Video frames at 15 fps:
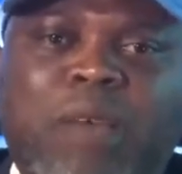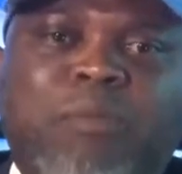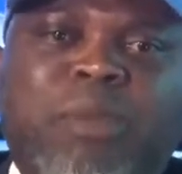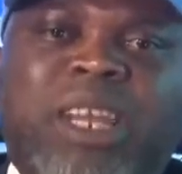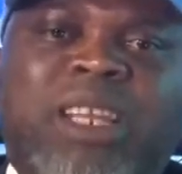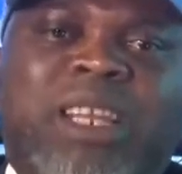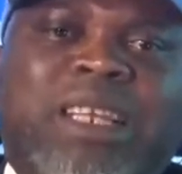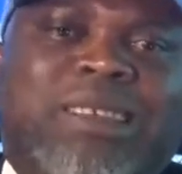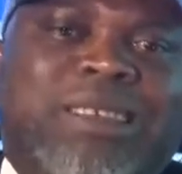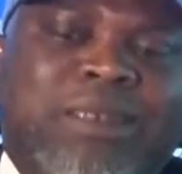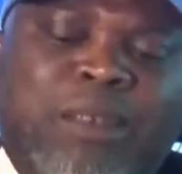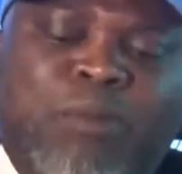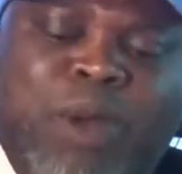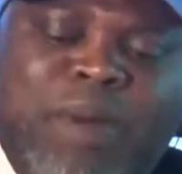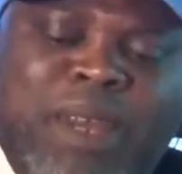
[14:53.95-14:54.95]
Meaning
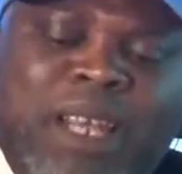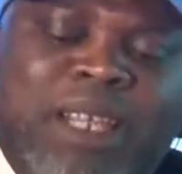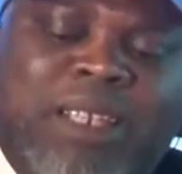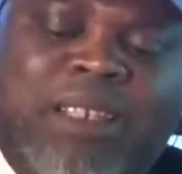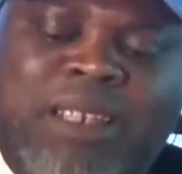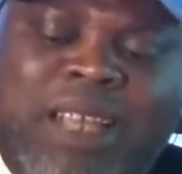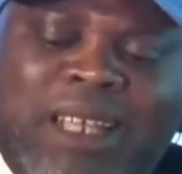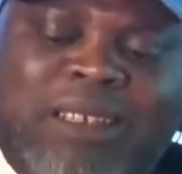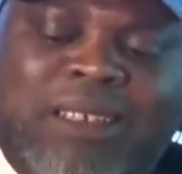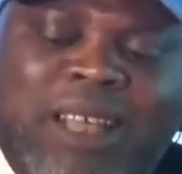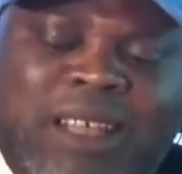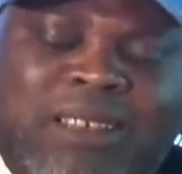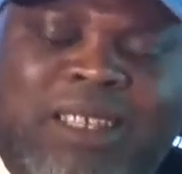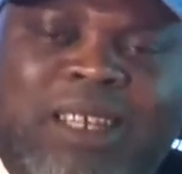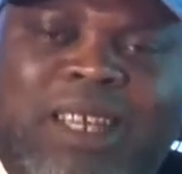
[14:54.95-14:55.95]
that
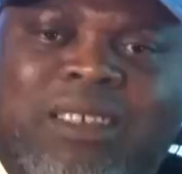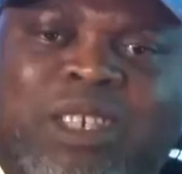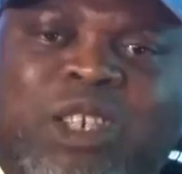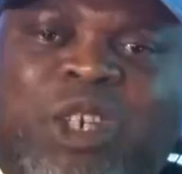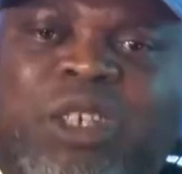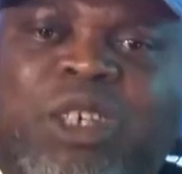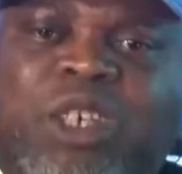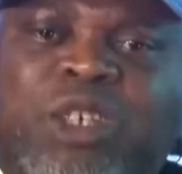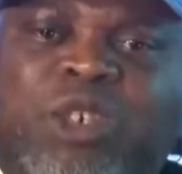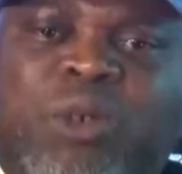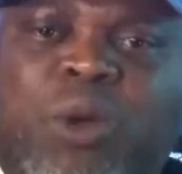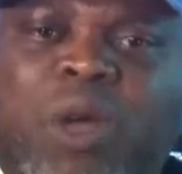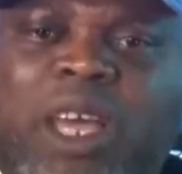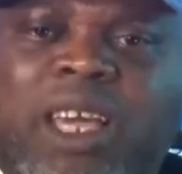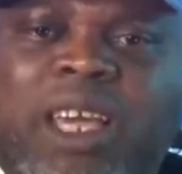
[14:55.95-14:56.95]
external security issue